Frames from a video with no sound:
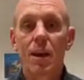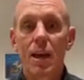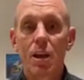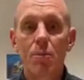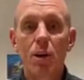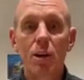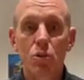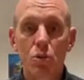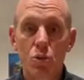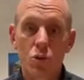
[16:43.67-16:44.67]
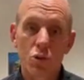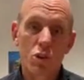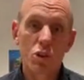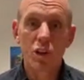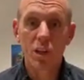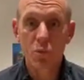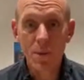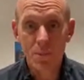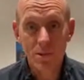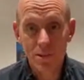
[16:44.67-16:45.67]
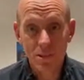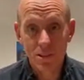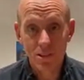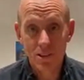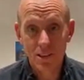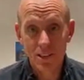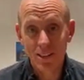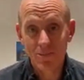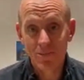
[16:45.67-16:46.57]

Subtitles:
and I might do 30 reps, okay?